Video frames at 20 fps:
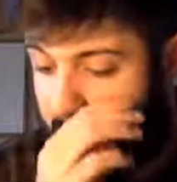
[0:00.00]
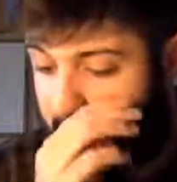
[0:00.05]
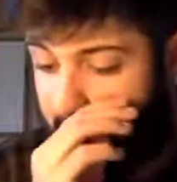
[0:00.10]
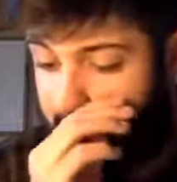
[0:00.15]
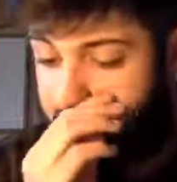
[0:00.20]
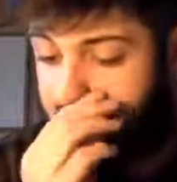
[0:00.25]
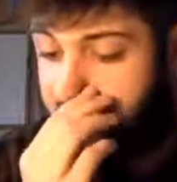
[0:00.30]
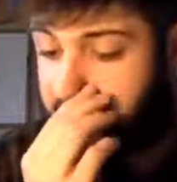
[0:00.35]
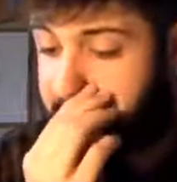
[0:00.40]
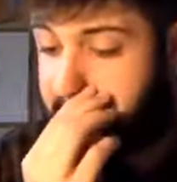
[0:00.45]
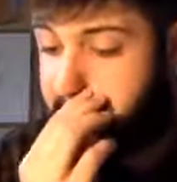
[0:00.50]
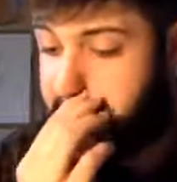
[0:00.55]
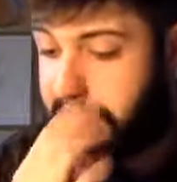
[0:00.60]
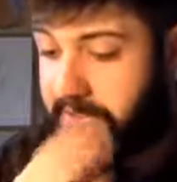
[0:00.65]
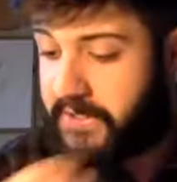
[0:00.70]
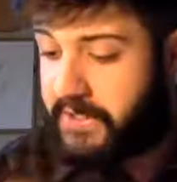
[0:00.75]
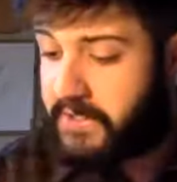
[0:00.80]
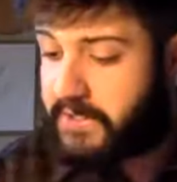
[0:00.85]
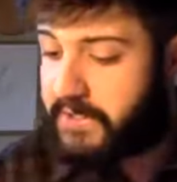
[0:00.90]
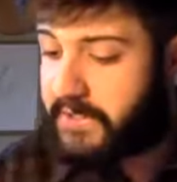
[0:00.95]
And I think
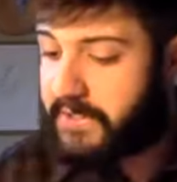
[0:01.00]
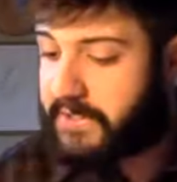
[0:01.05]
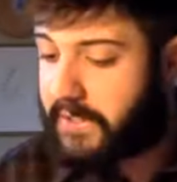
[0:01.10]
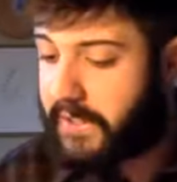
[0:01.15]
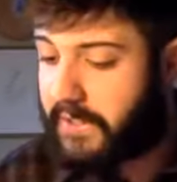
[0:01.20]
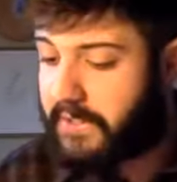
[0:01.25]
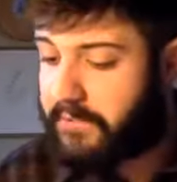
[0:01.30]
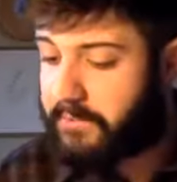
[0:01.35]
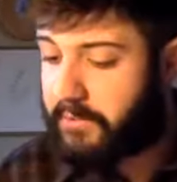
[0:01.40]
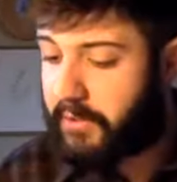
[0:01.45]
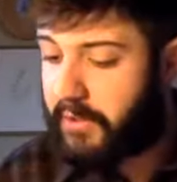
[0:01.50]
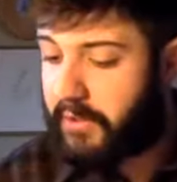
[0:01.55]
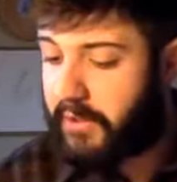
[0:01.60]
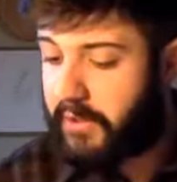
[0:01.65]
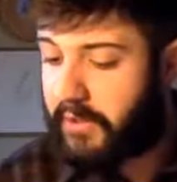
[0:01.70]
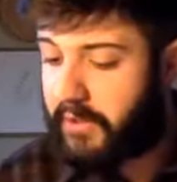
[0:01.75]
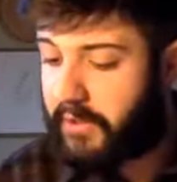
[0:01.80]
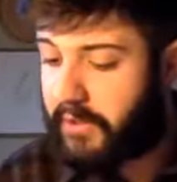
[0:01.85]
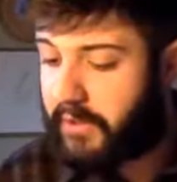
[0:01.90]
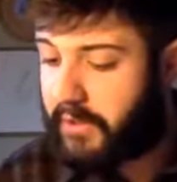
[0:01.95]
just this last
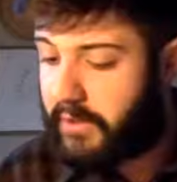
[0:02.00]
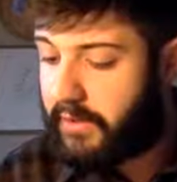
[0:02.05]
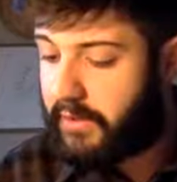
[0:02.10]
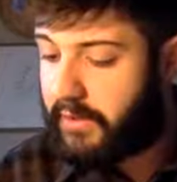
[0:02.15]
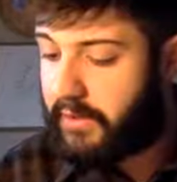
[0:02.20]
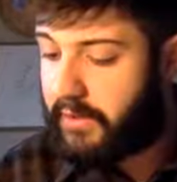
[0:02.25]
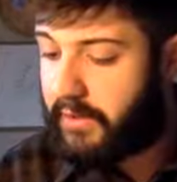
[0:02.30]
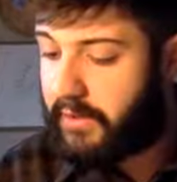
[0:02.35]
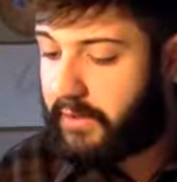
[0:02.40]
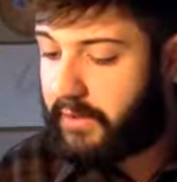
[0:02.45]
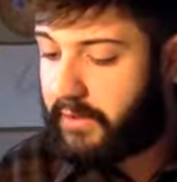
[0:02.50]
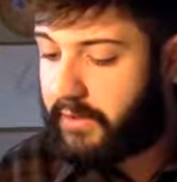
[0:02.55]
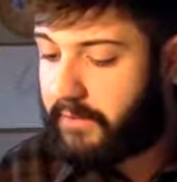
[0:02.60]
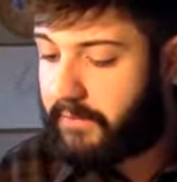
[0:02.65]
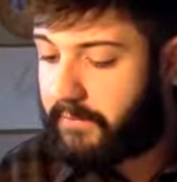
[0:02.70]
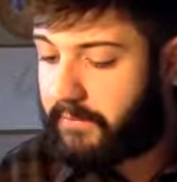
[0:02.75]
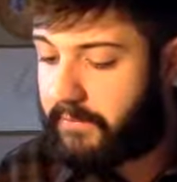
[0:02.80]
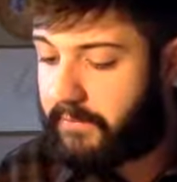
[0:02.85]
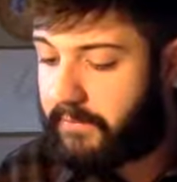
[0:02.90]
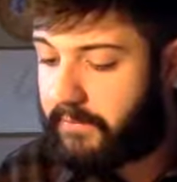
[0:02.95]
part
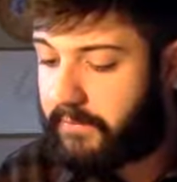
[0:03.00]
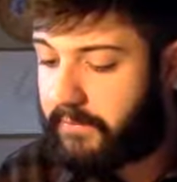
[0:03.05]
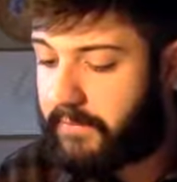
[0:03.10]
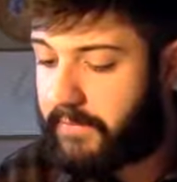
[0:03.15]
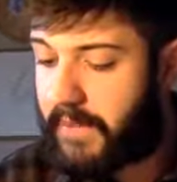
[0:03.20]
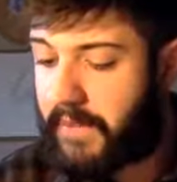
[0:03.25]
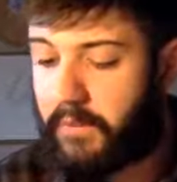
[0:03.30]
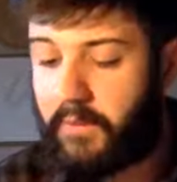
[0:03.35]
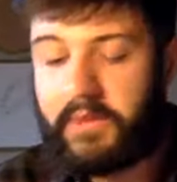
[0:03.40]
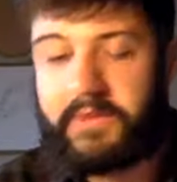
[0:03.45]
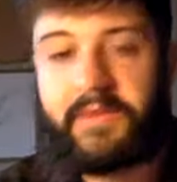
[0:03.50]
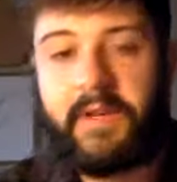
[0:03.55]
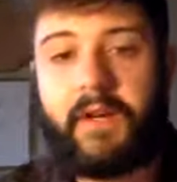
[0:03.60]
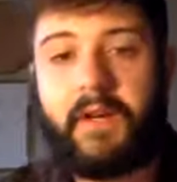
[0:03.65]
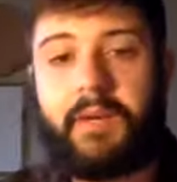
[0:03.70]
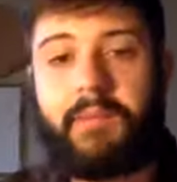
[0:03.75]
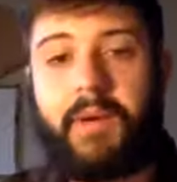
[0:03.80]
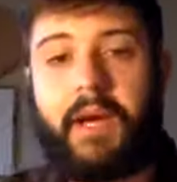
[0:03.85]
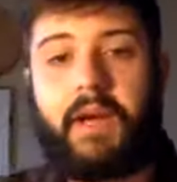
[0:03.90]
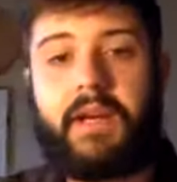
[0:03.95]
that I want to
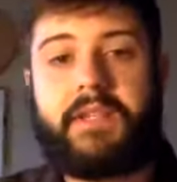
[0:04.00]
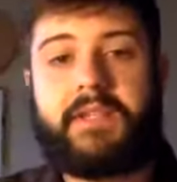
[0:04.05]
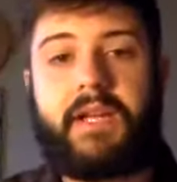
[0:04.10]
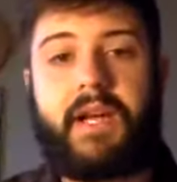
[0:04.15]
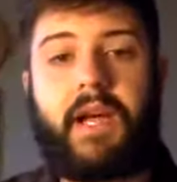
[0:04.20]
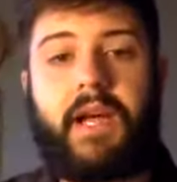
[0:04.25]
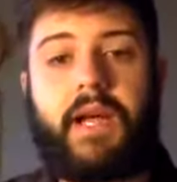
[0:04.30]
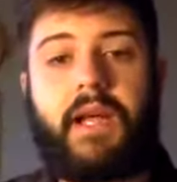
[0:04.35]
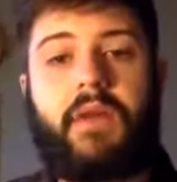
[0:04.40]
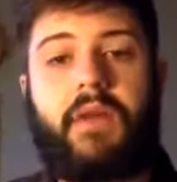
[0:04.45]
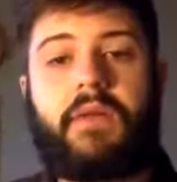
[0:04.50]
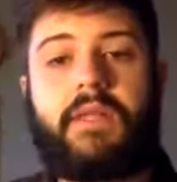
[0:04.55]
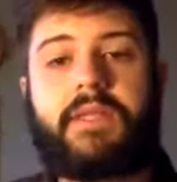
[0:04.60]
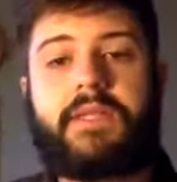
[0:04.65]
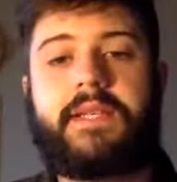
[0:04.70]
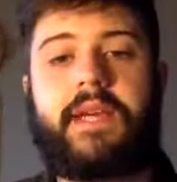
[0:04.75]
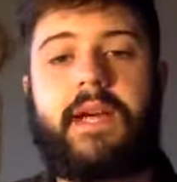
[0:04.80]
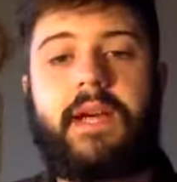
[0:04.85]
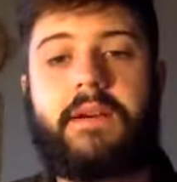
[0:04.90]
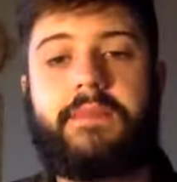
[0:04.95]
talk about is that I know these
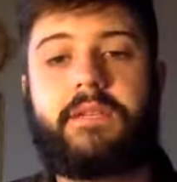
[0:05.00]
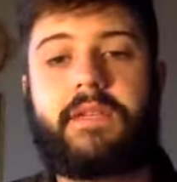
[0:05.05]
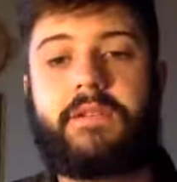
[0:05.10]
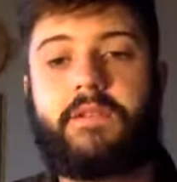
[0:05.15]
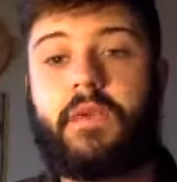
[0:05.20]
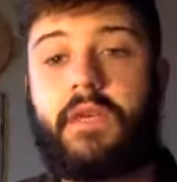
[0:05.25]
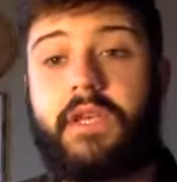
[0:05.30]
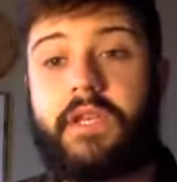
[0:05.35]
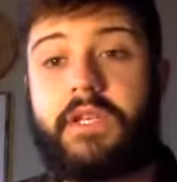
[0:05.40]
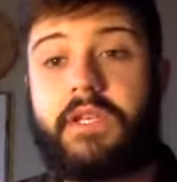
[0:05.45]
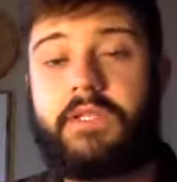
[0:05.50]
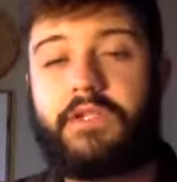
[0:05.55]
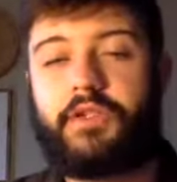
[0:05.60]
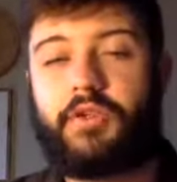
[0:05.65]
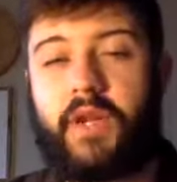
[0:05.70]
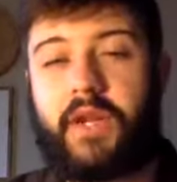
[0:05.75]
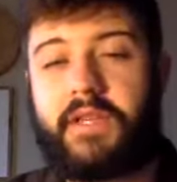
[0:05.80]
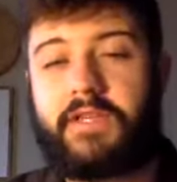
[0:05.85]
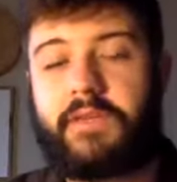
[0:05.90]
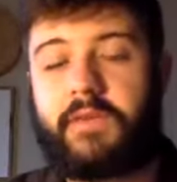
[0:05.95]
times are really
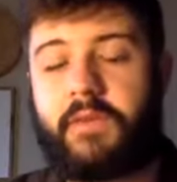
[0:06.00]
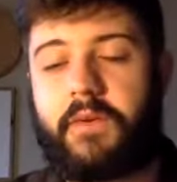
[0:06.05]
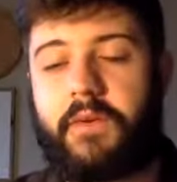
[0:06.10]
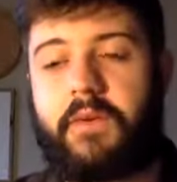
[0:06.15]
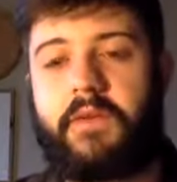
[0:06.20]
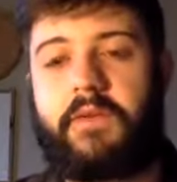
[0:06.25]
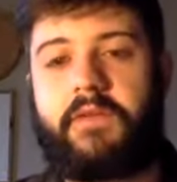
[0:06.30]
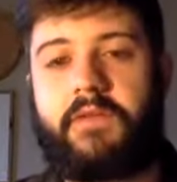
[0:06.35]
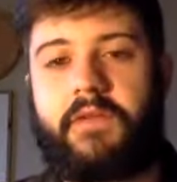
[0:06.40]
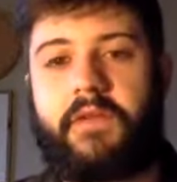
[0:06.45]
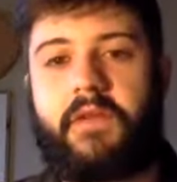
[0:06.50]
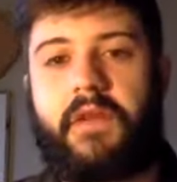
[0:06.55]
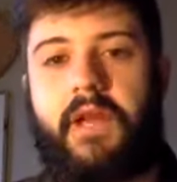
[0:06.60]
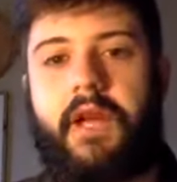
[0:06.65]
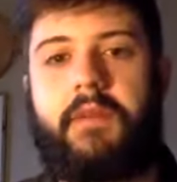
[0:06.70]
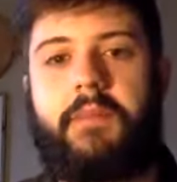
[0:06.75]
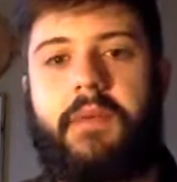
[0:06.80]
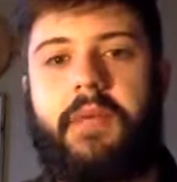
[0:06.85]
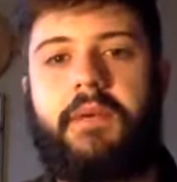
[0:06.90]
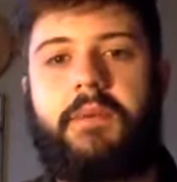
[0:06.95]
stressful for a
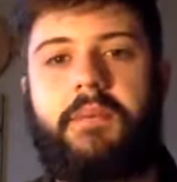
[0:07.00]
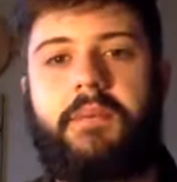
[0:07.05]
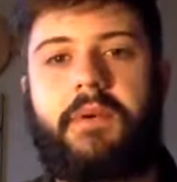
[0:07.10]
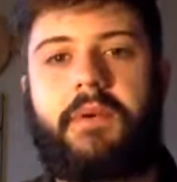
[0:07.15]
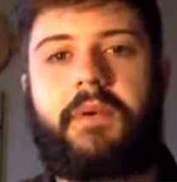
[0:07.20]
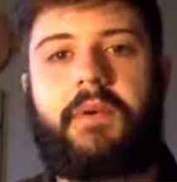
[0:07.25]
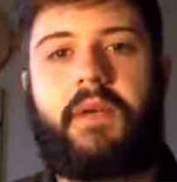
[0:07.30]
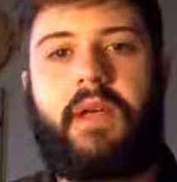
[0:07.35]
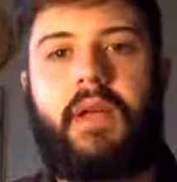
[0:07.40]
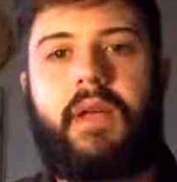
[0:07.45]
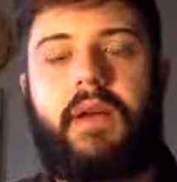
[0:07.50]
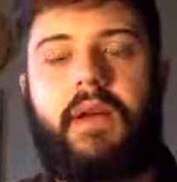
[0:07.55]
lot of people,